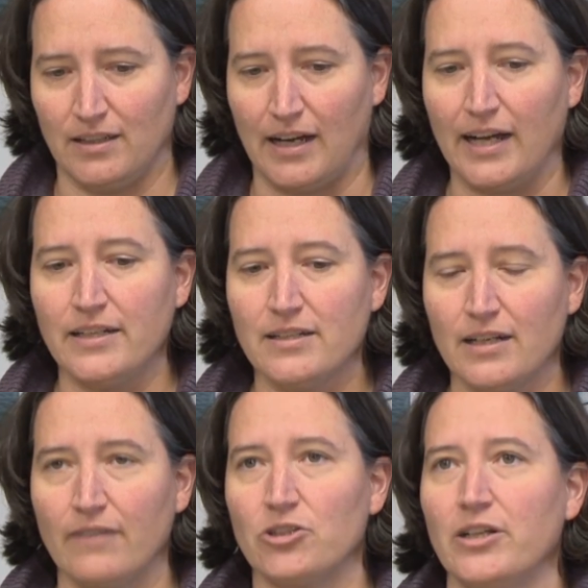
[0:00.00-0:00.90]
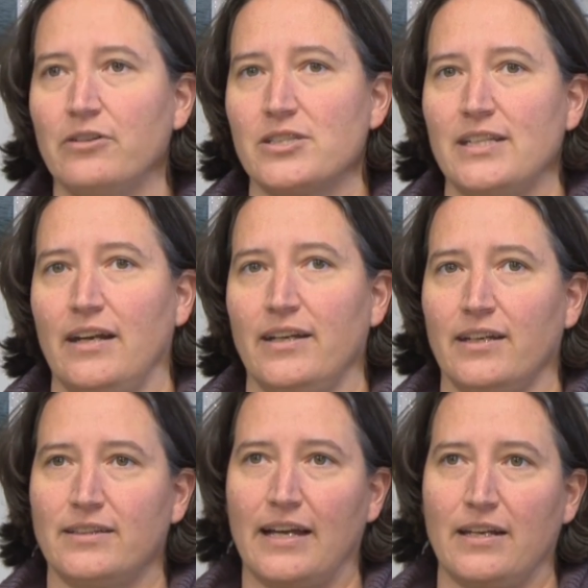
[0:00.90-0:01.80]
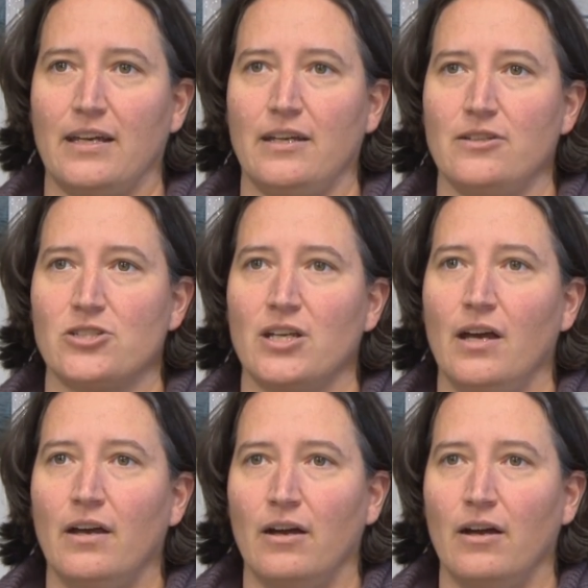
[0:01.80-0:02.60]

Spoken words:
I didn't have a good understanding at that age